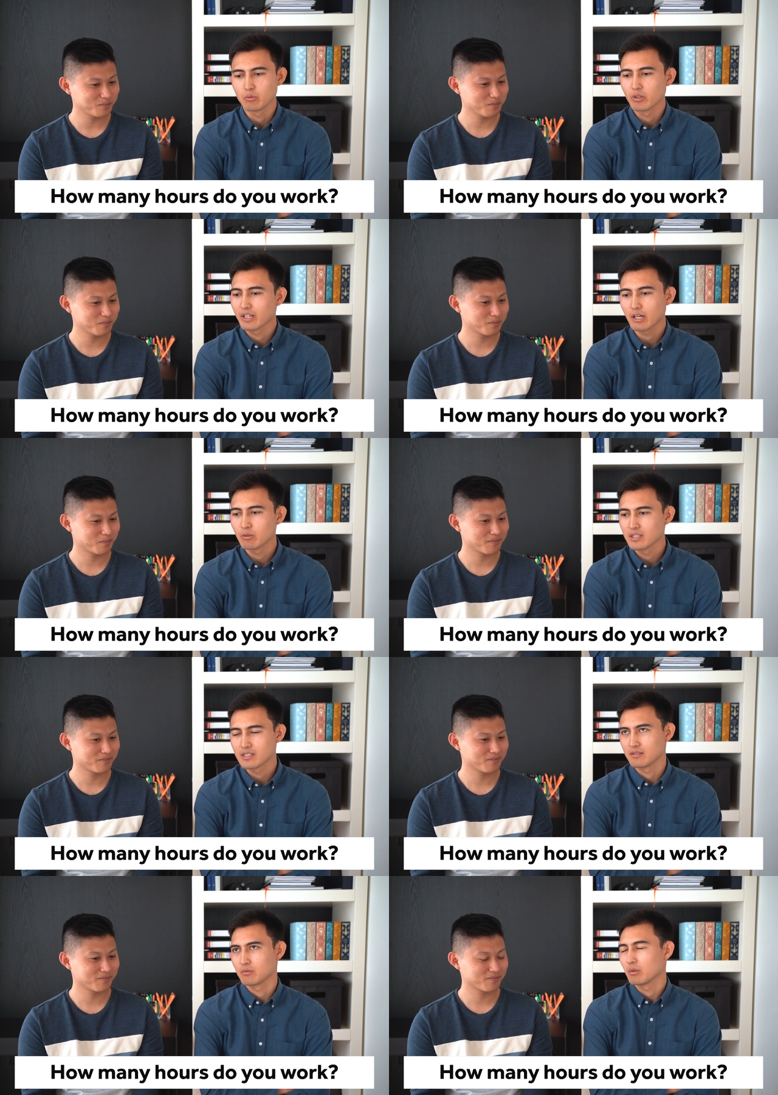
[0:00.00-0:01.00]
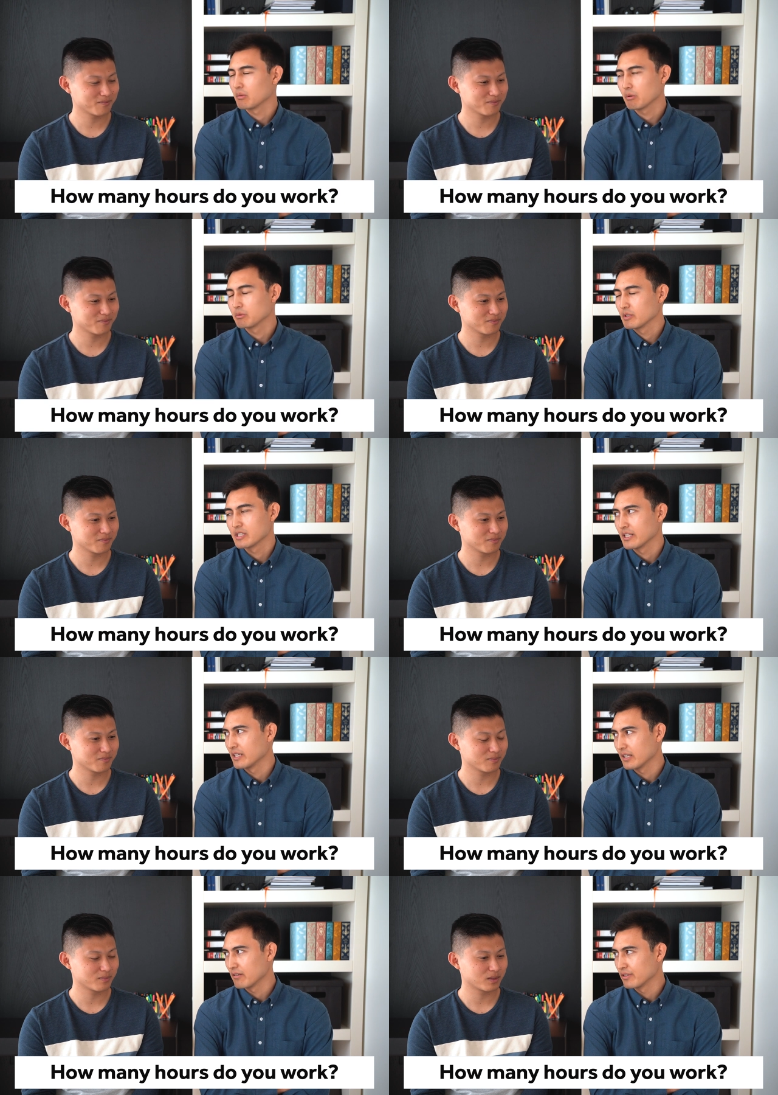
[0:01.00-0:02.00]
Speaker 1: work hours, uh, what, what would you
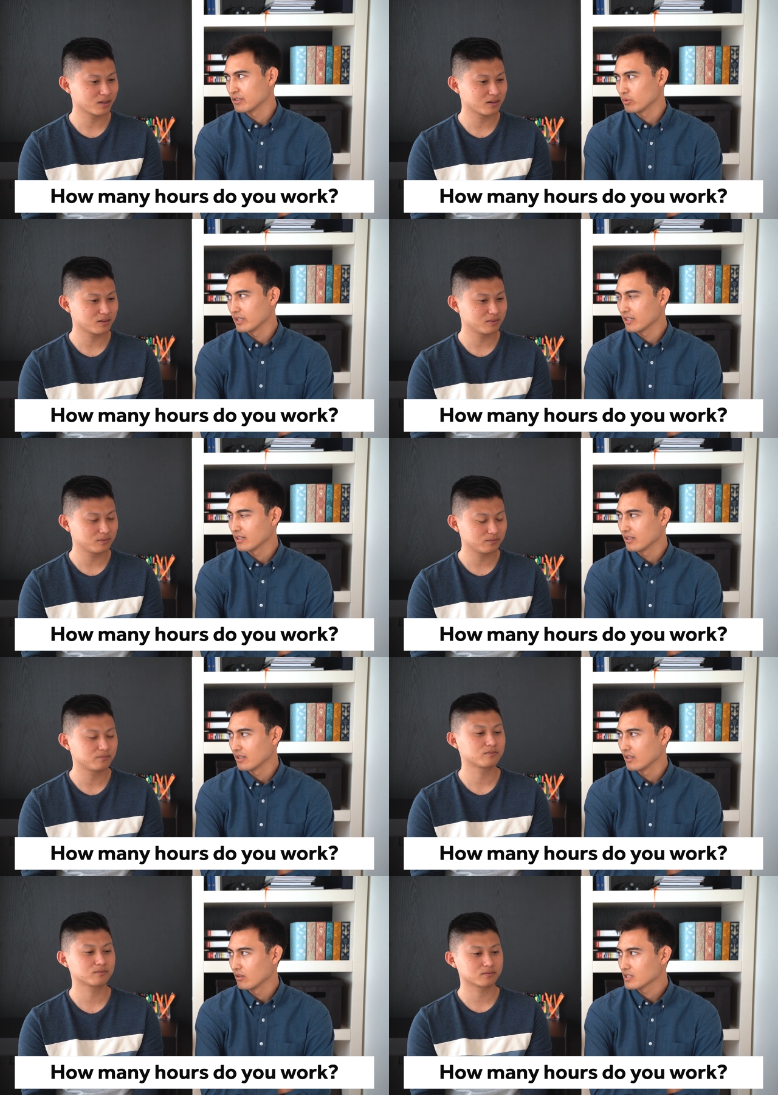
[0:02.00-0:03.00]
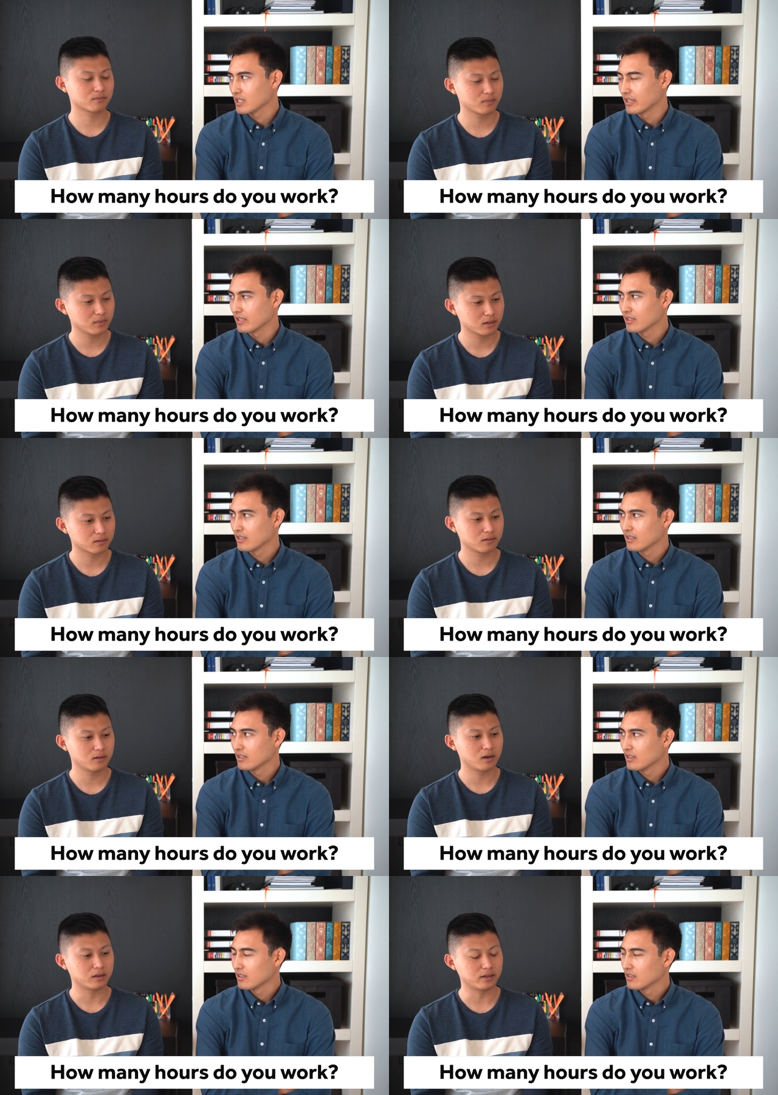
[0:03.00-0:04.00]
say an average week uh, looks like?
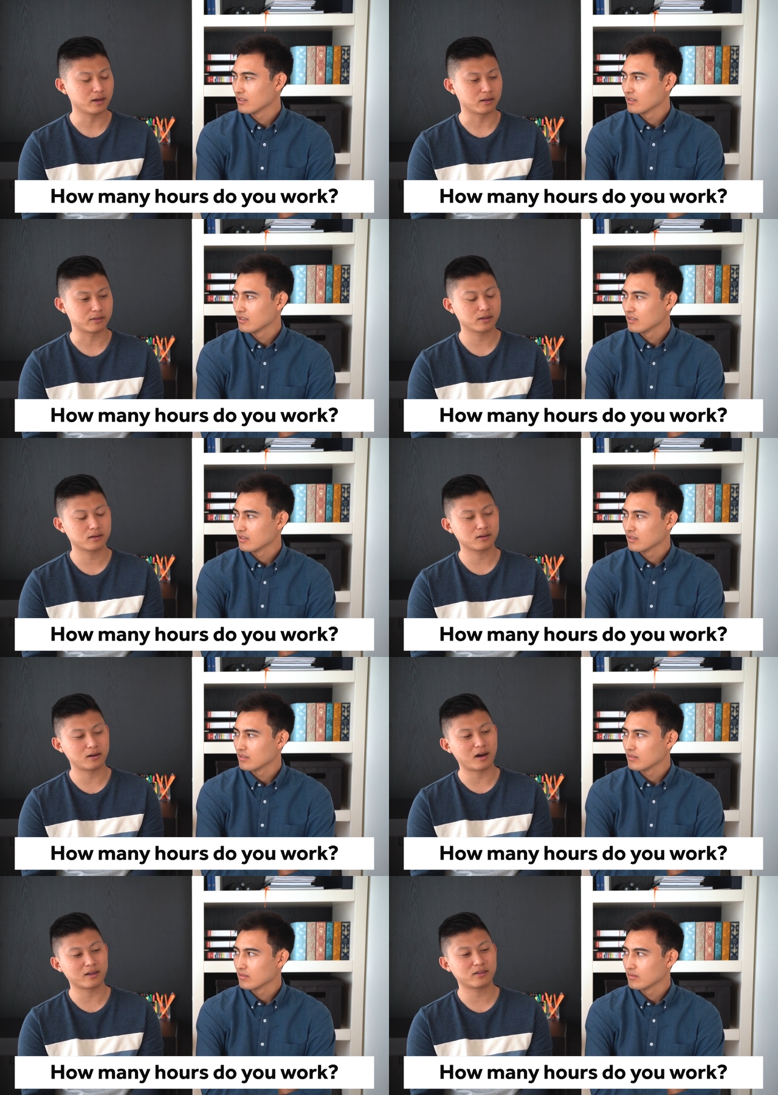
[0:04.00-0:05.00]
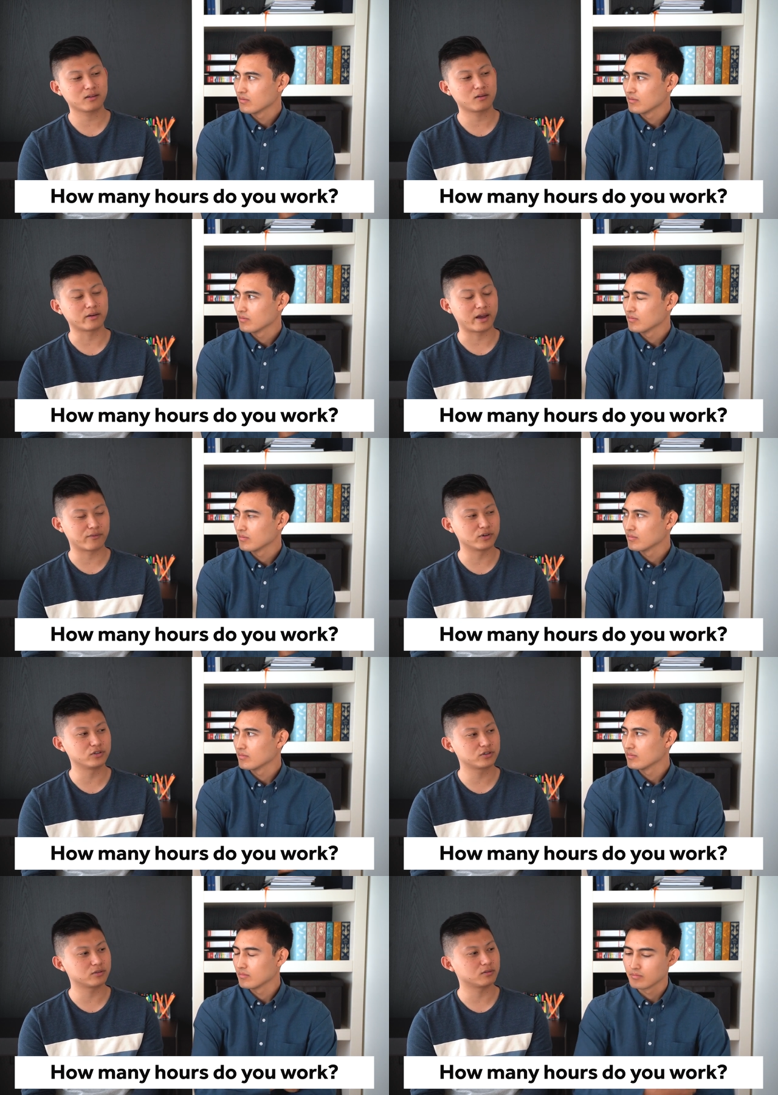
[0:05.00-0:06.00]
Speaker 2: Yeah, I think I think on
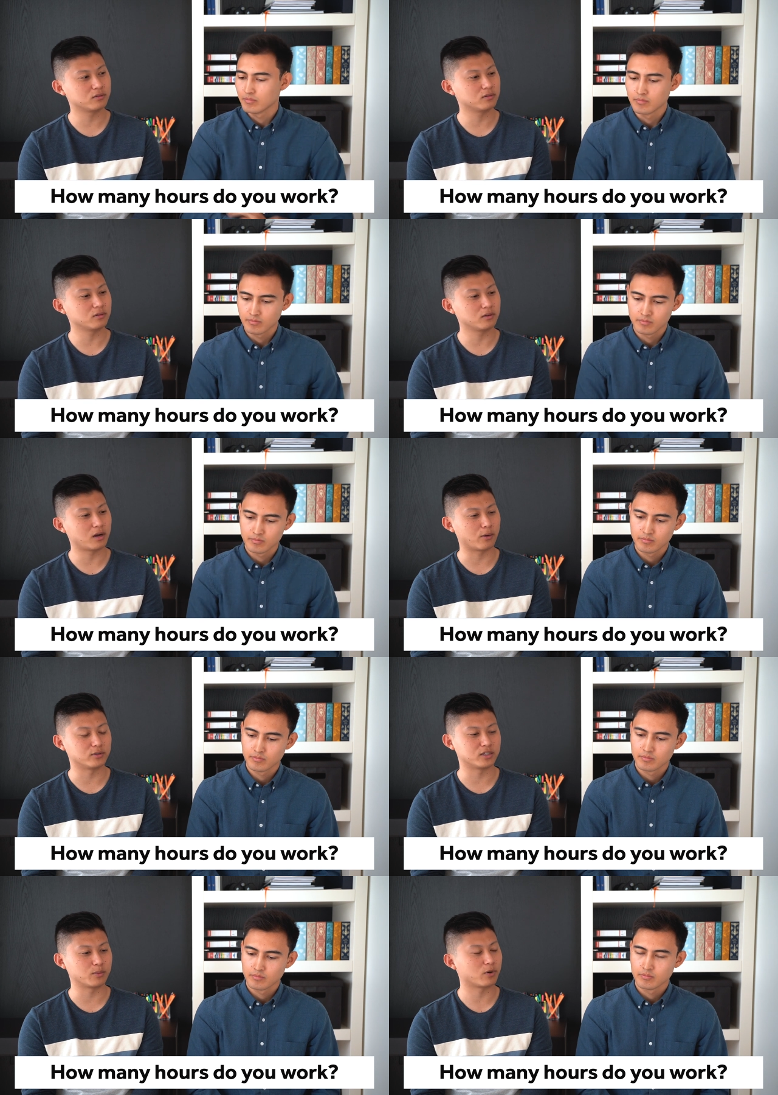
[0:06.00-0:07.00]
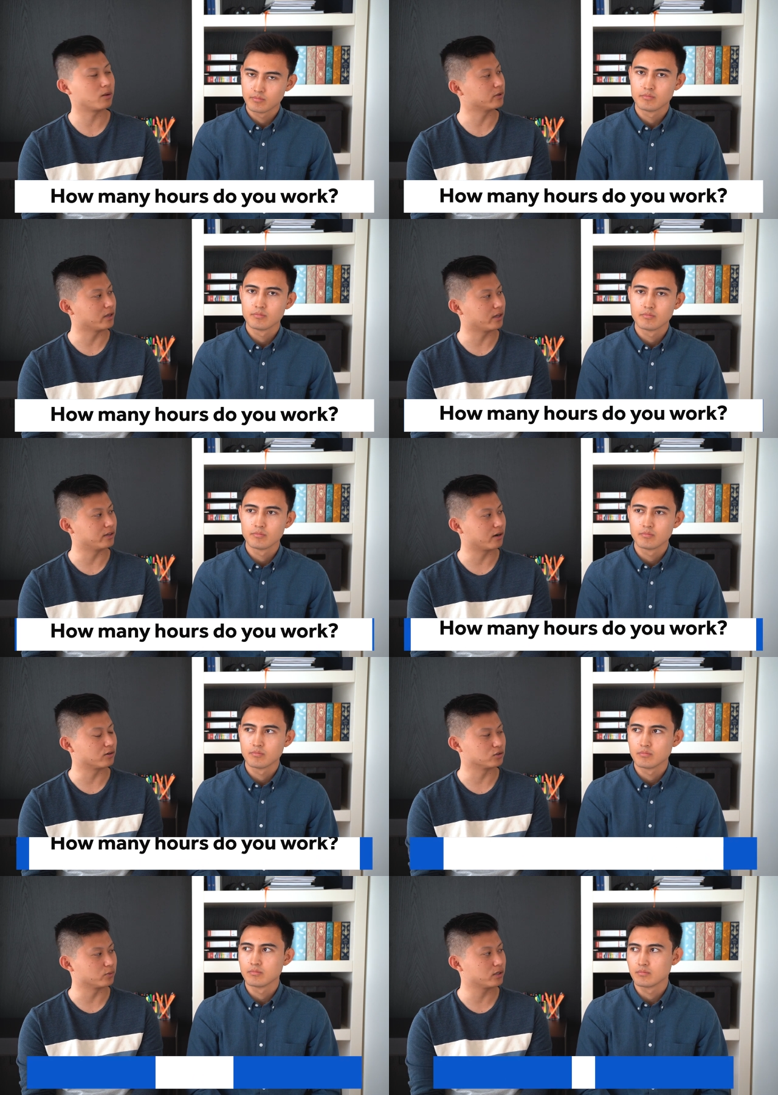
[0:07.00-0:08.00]
average, I would say probably 80
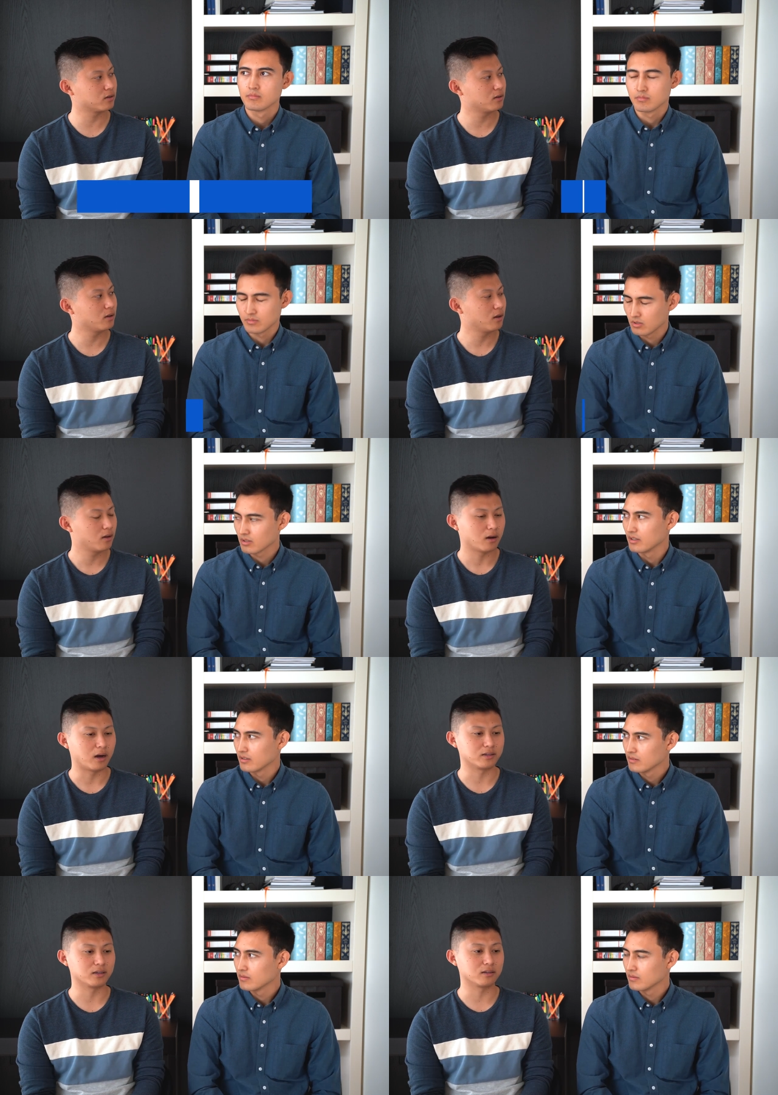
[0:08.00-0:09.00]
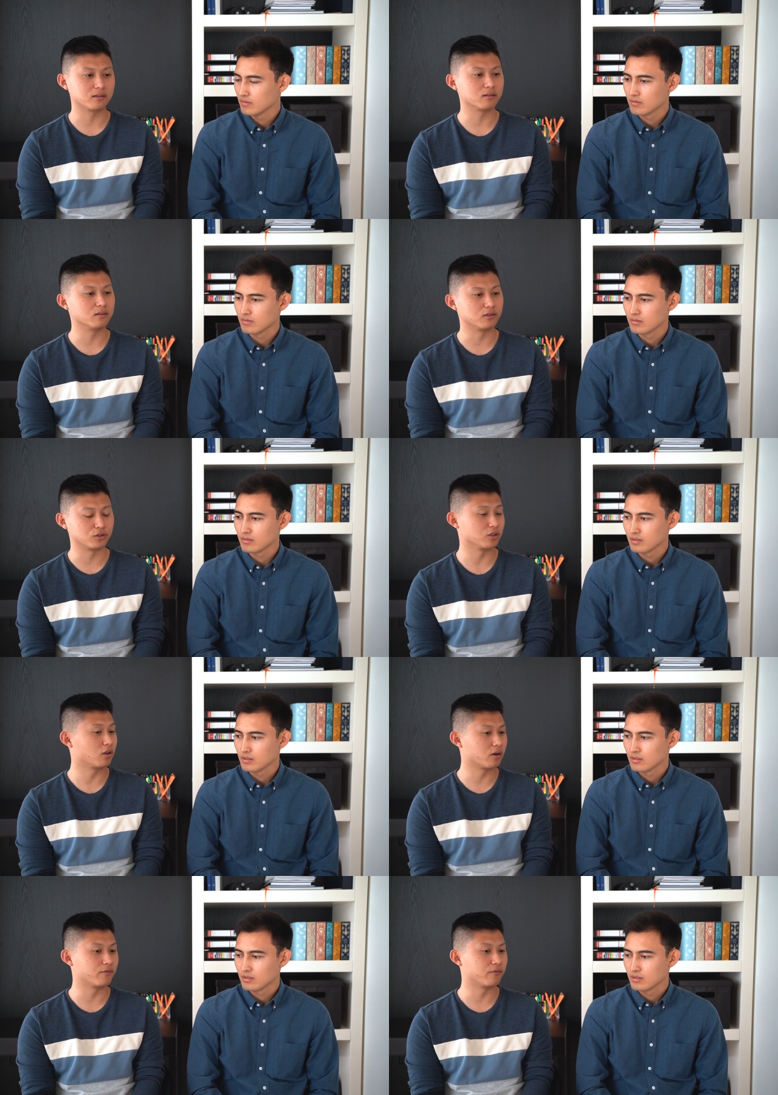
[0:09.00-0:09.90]
hours a week. Okay. I think there's a lot